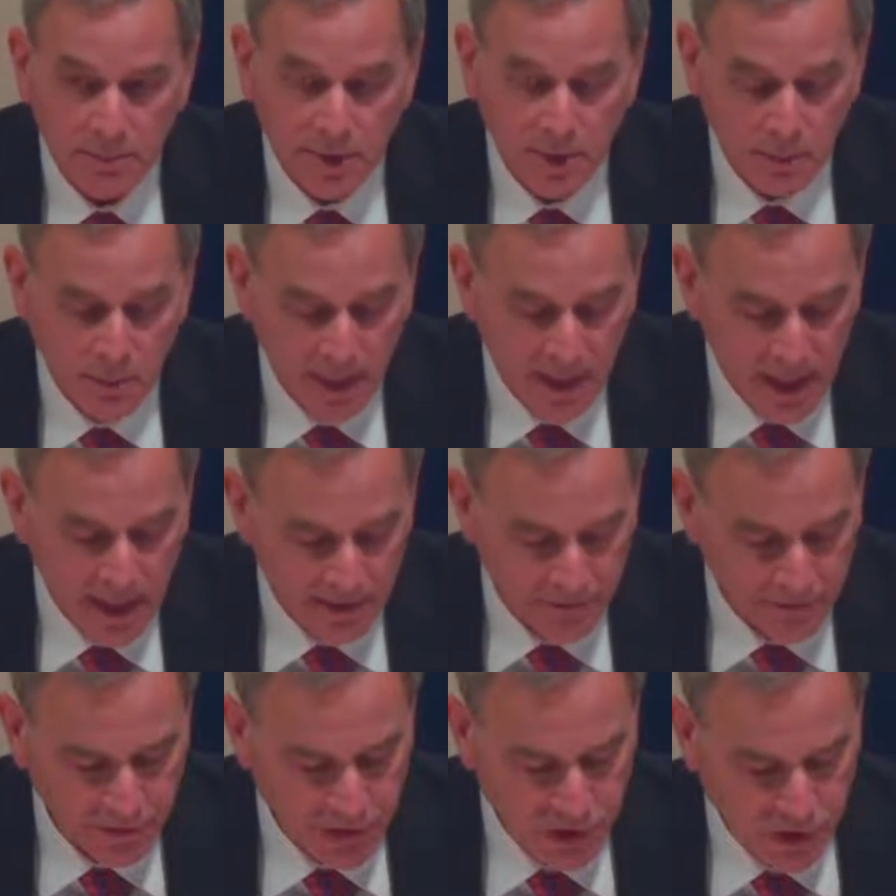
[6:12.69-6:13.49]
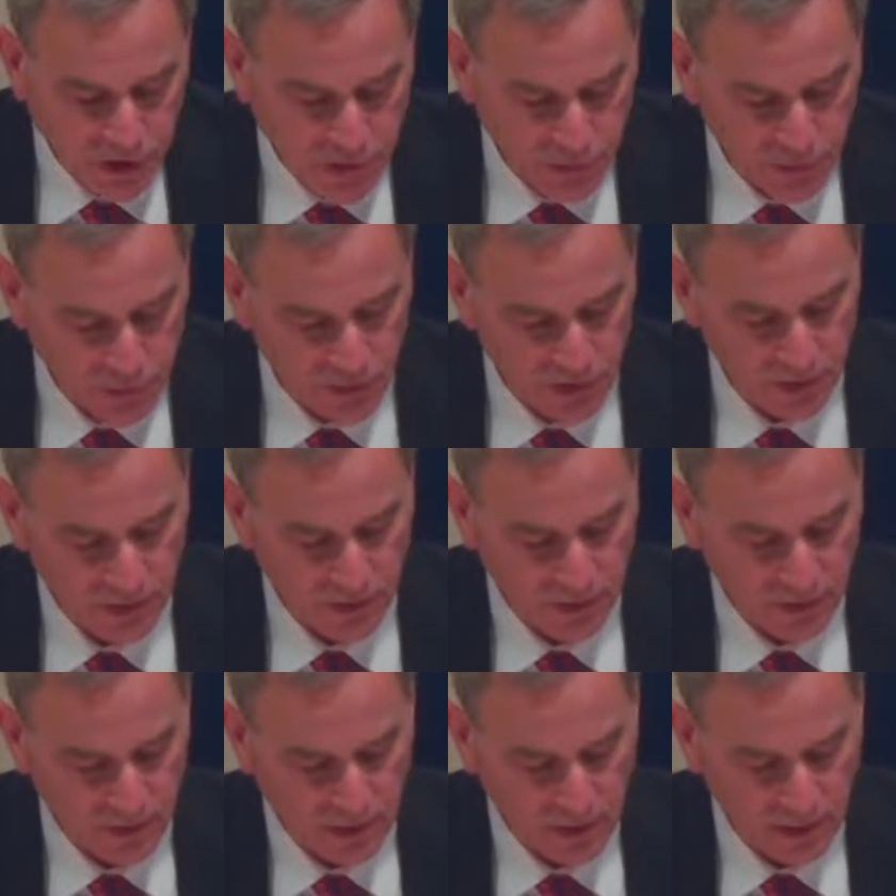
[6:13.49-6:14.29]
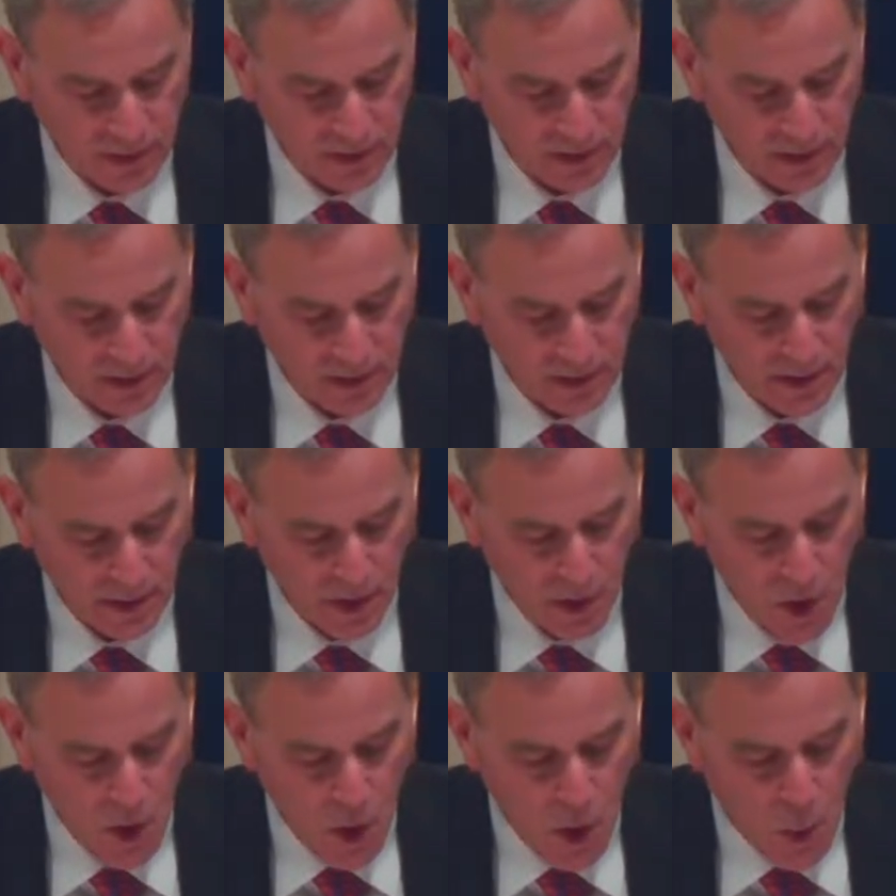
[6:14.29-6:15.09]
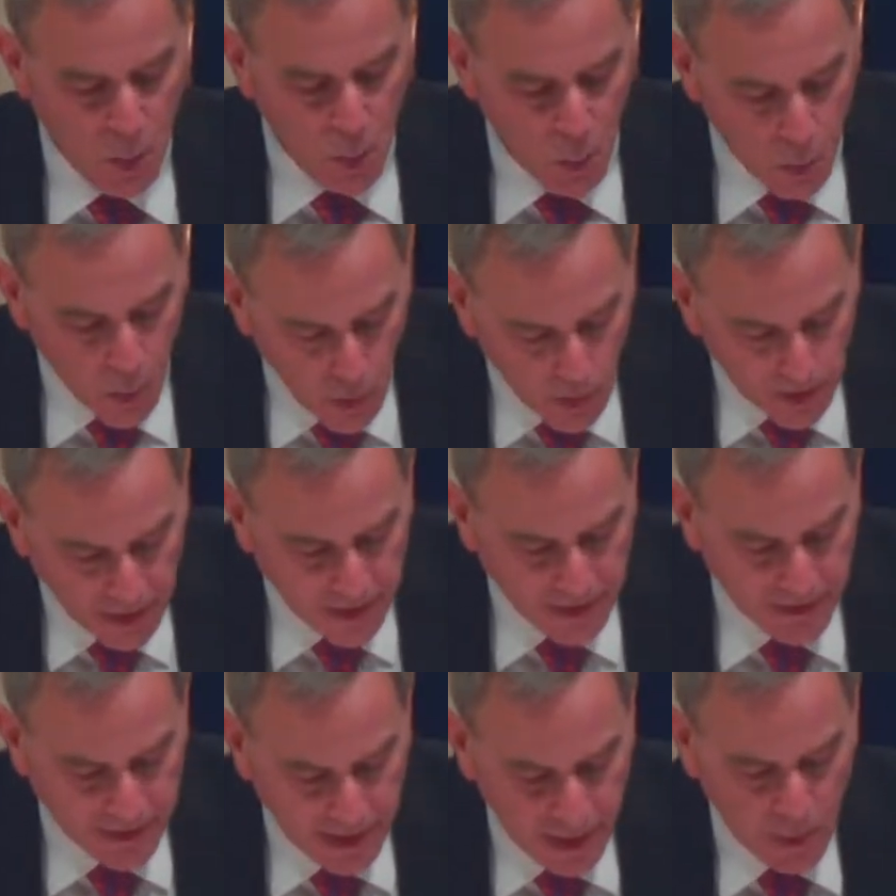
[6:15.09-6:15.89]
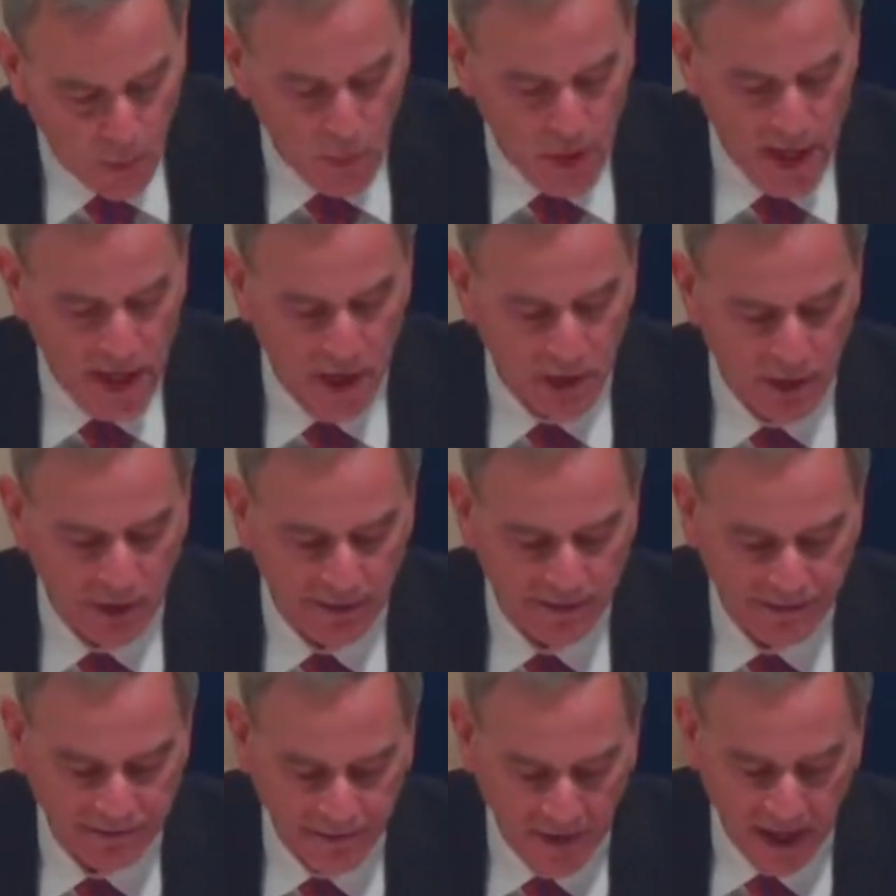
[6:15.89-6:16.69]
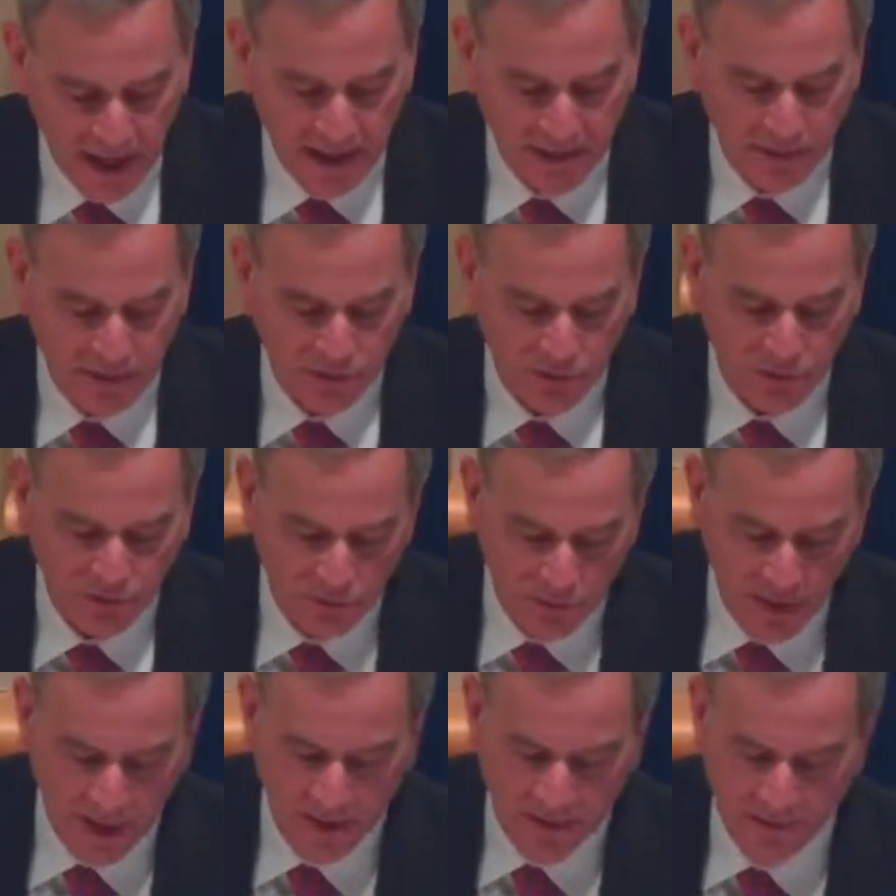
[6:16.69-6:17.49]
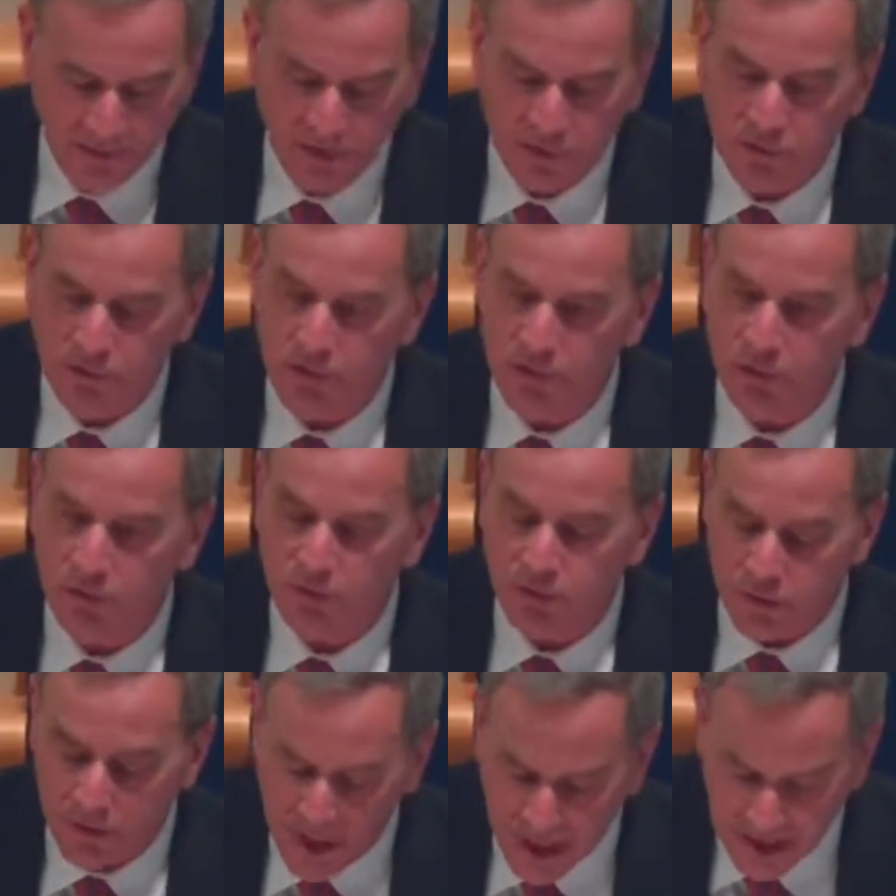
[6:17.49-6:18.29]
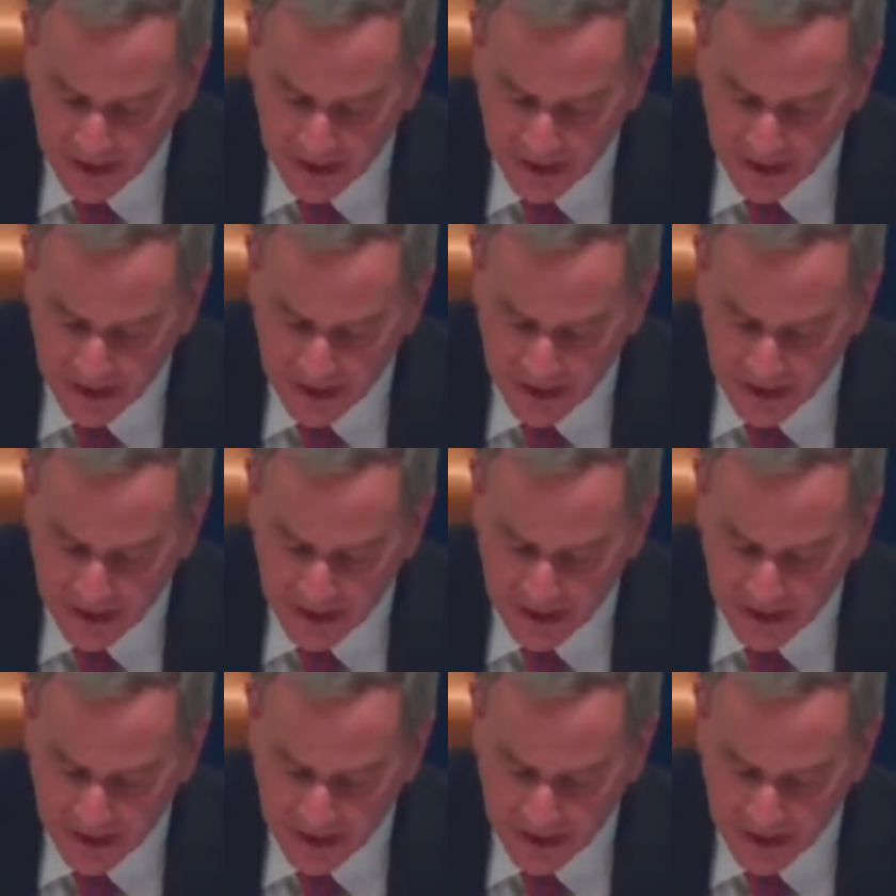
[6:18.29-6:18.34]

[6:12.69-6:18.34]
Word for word: but we have to choose it would that we could find the strength to choose